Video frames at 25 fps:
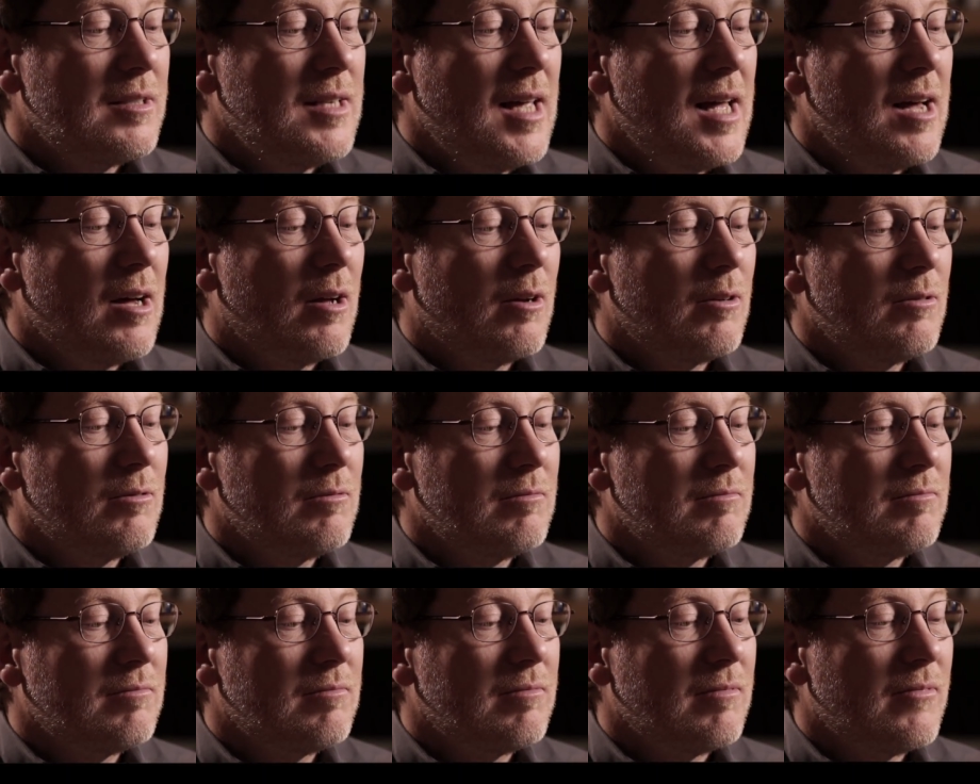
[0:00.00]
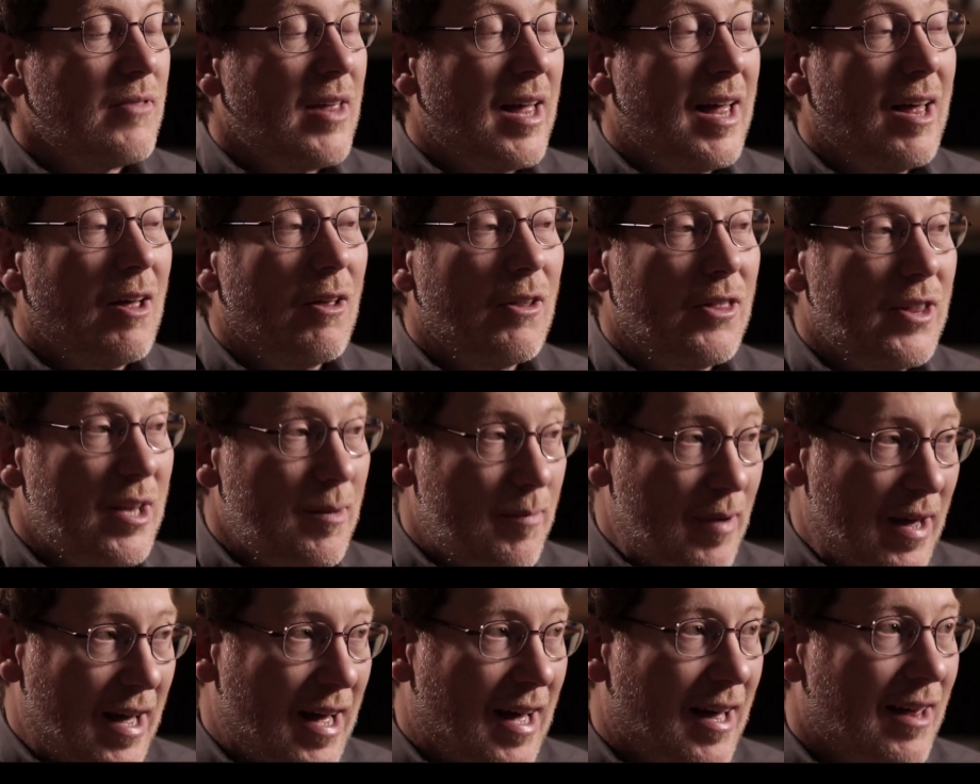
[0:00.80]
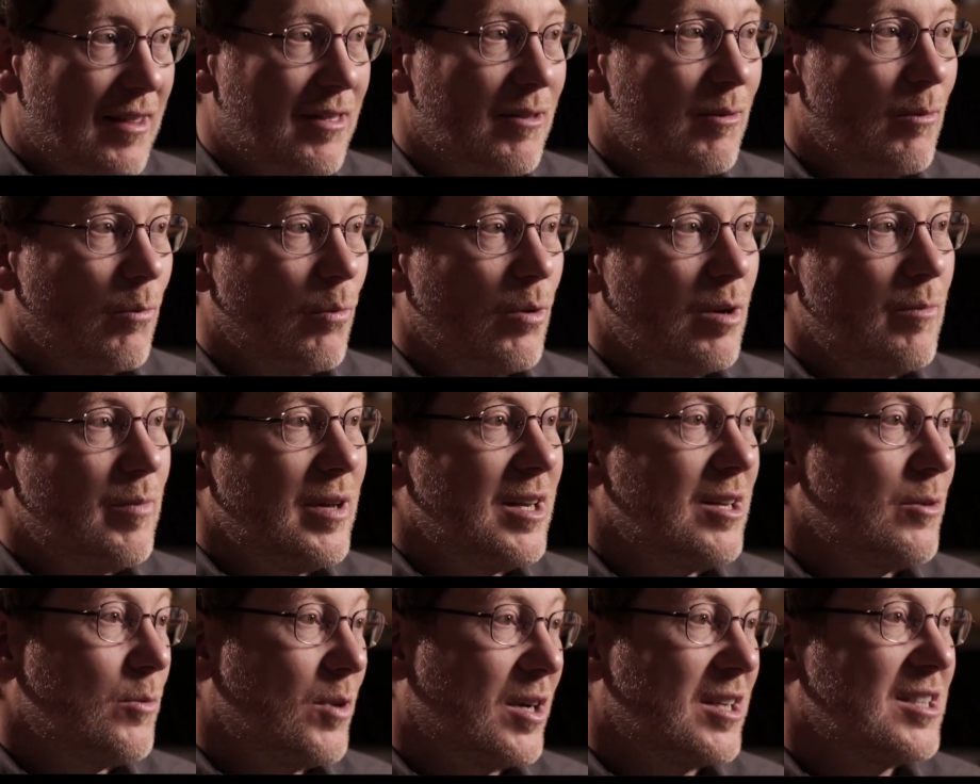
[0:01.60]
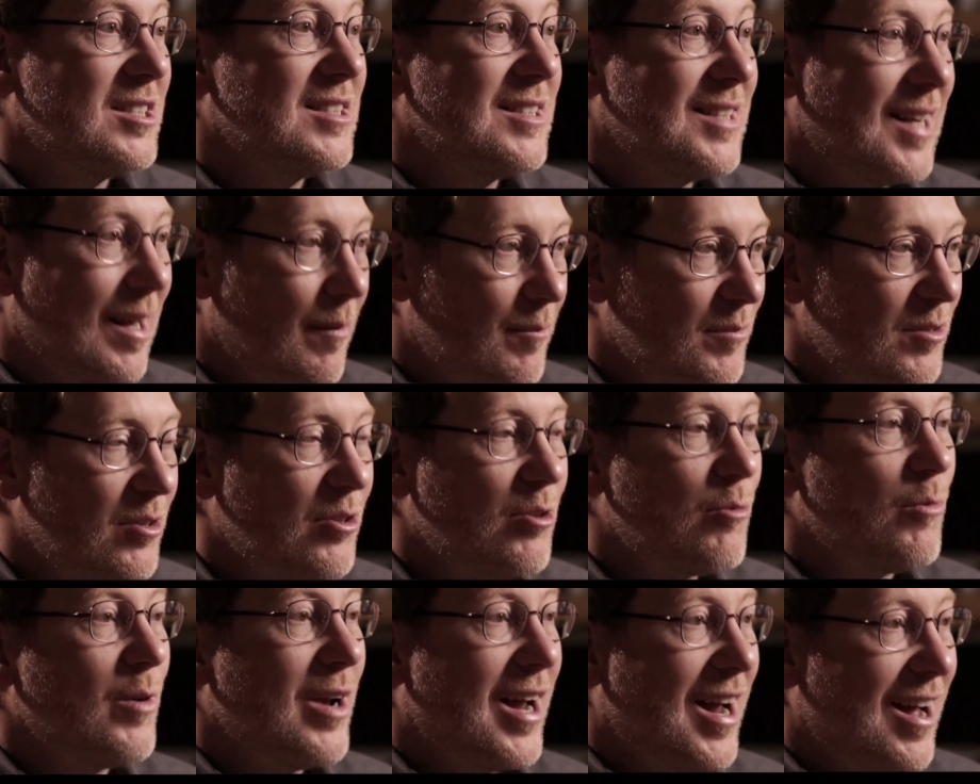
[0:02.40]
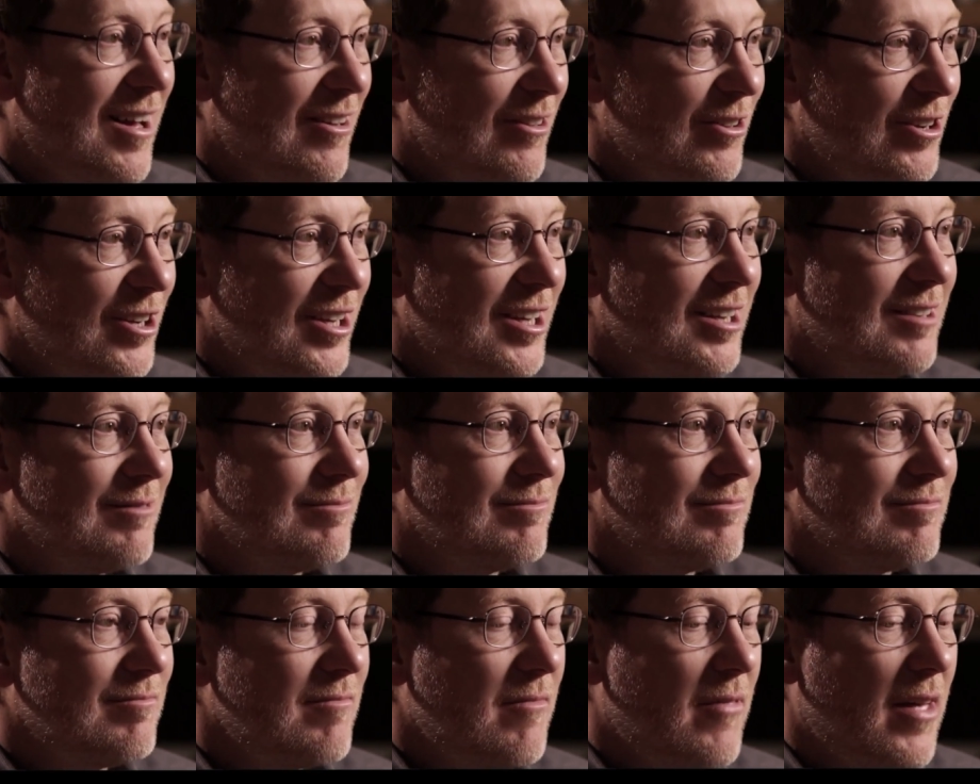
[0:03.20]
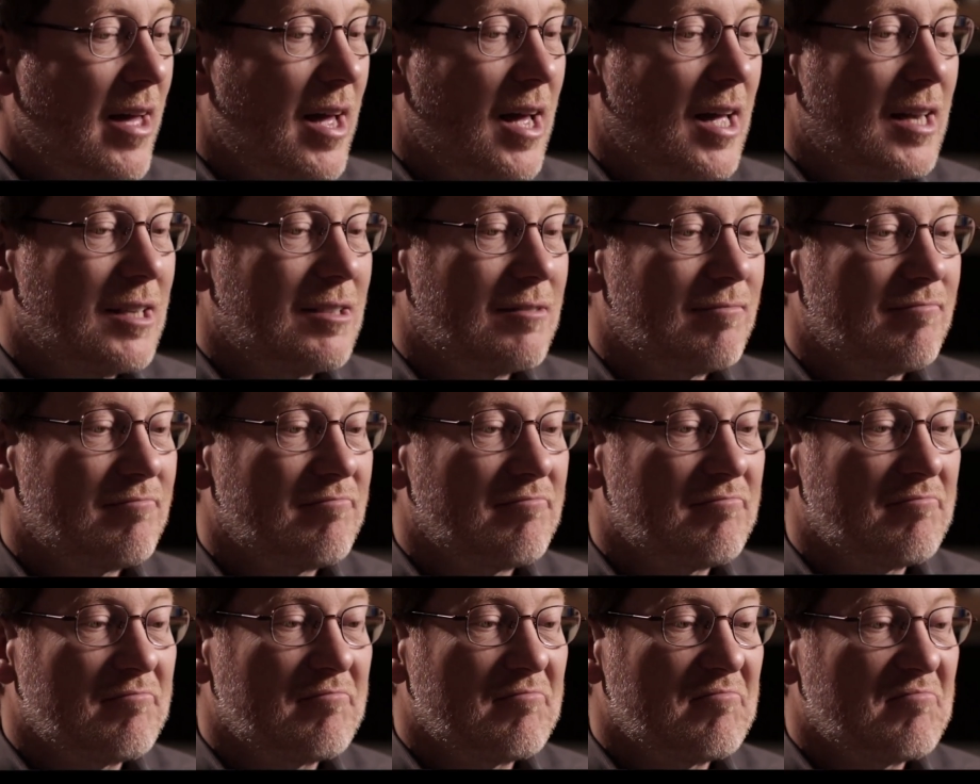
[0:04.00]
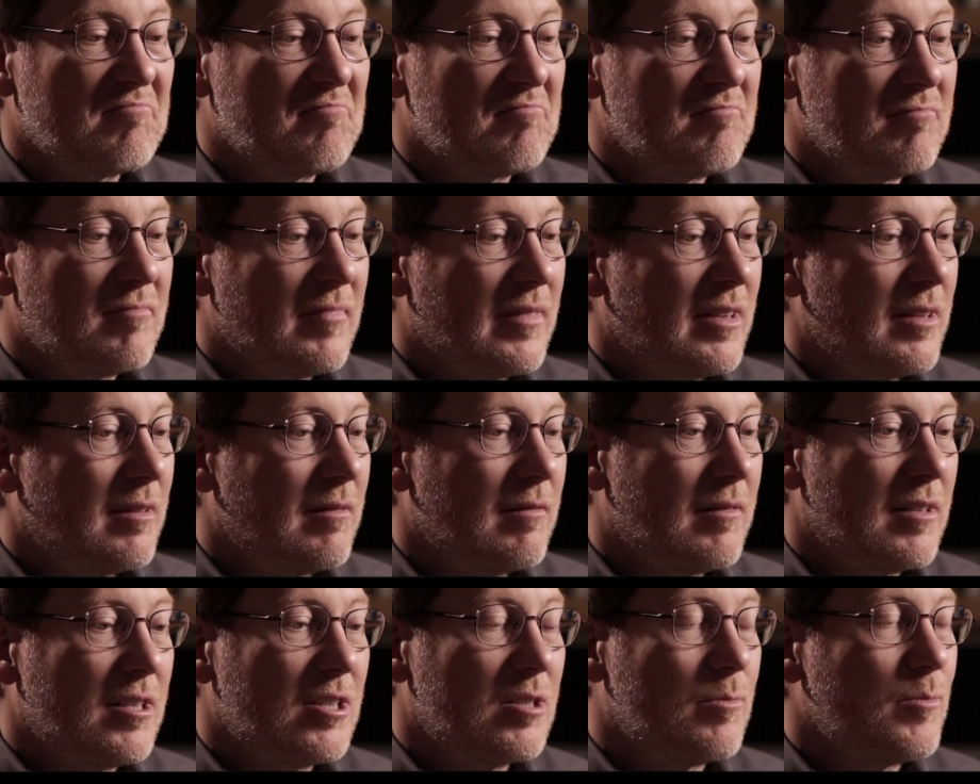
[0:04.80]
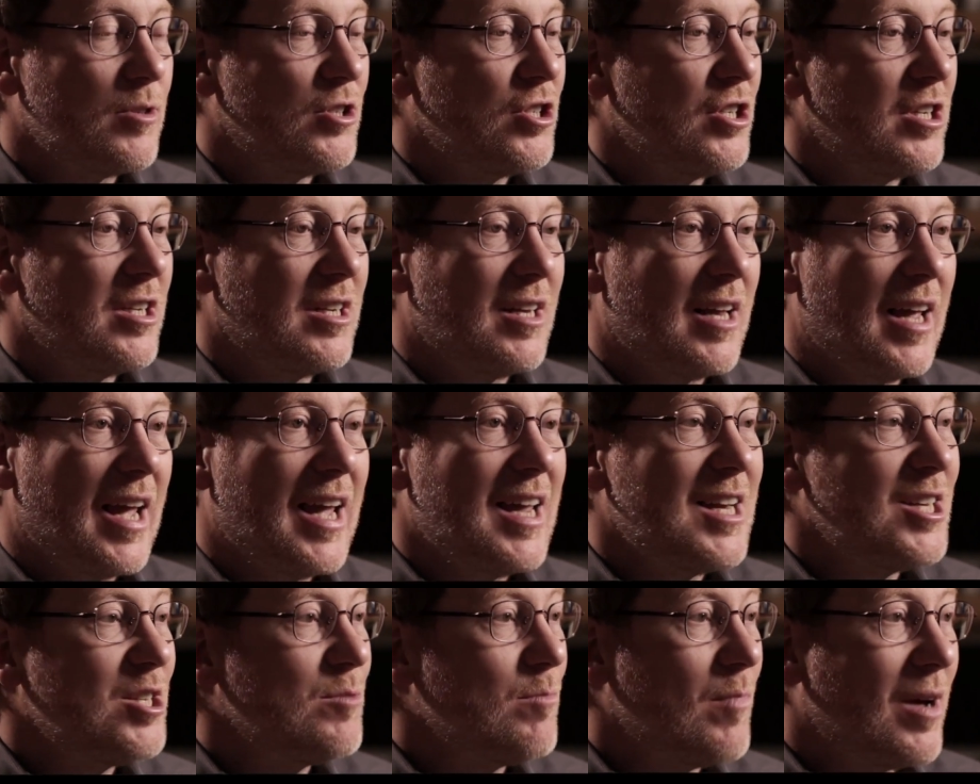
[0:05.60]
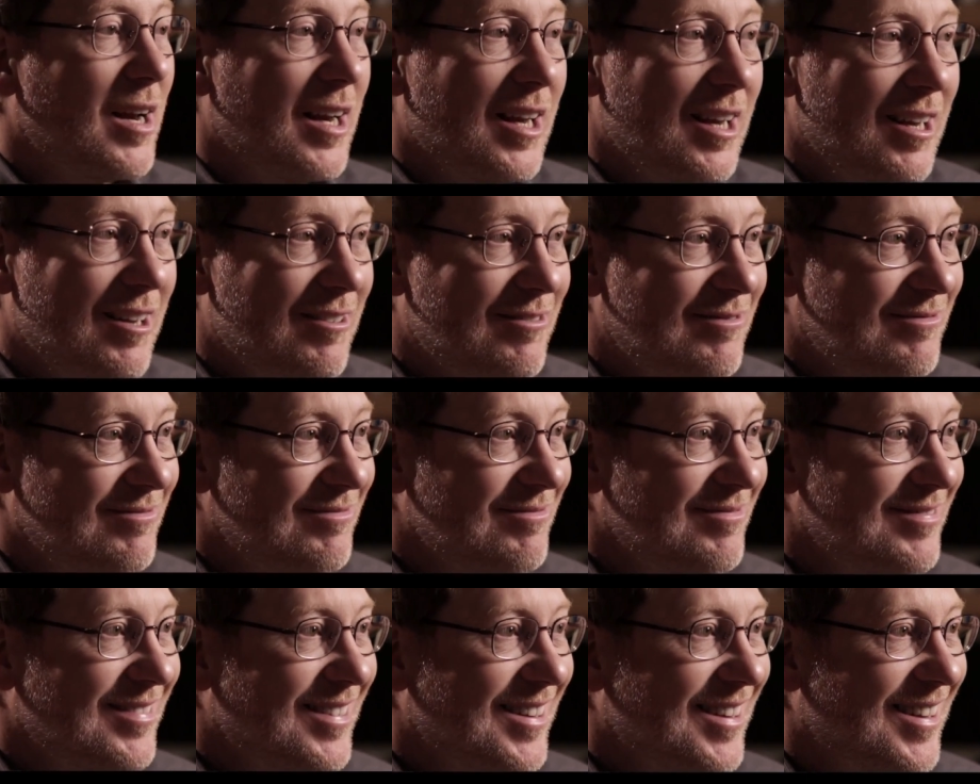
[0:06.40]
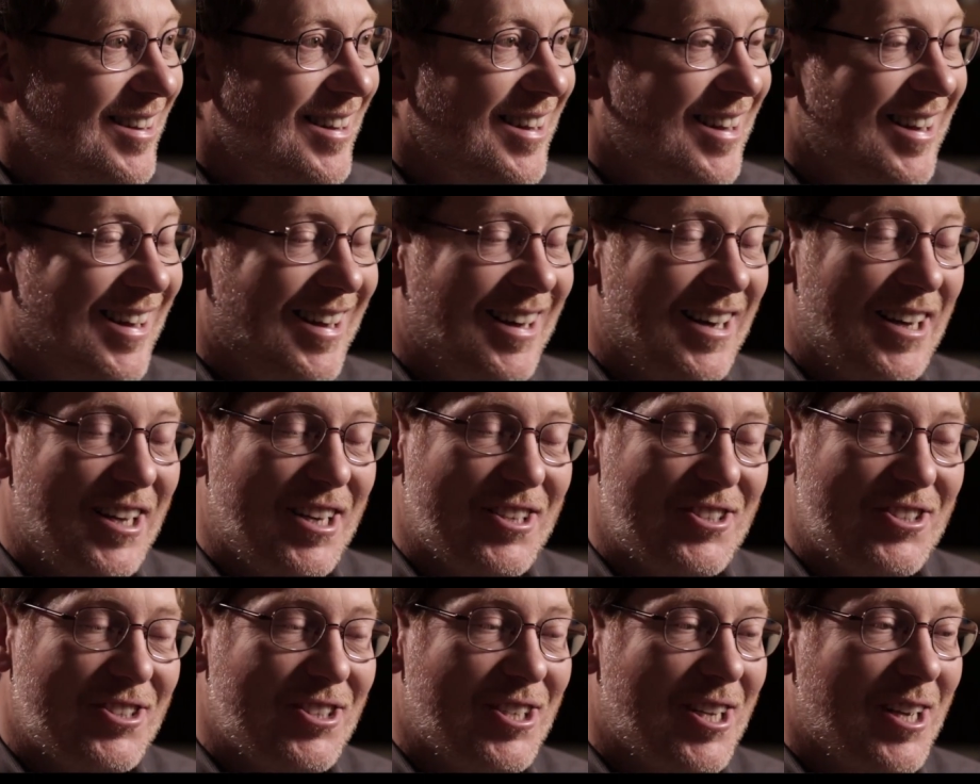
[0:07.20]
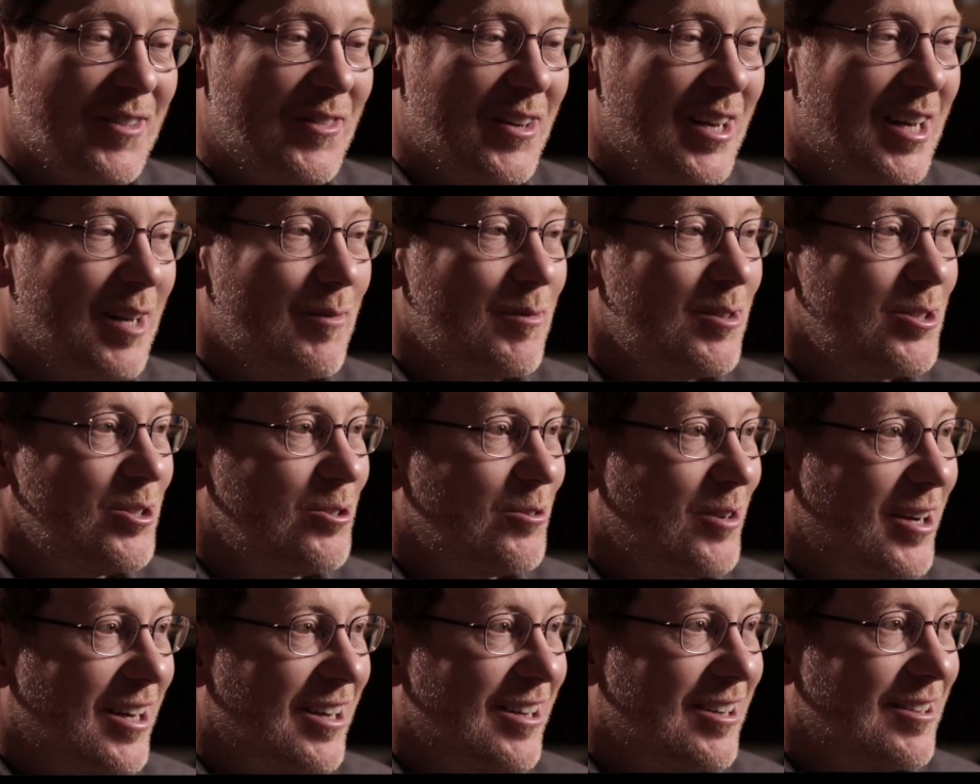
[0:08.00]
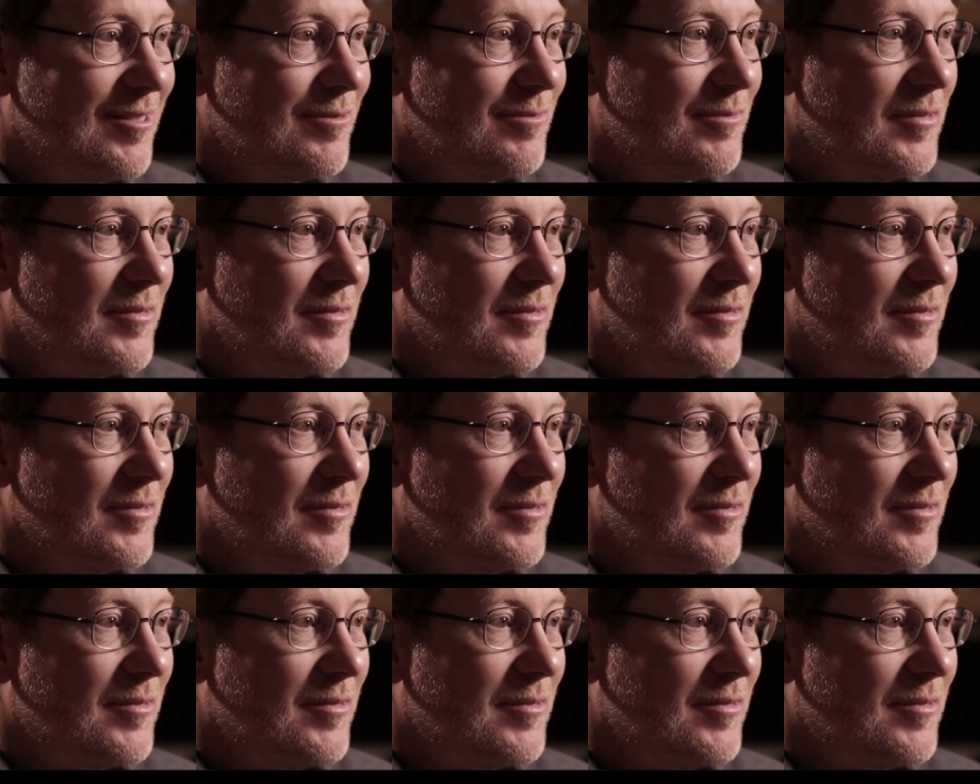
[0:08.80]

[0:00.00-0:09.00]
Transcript: Down the healthy path would be to accept the reality that this machine ate his money and isn't giving him his drink.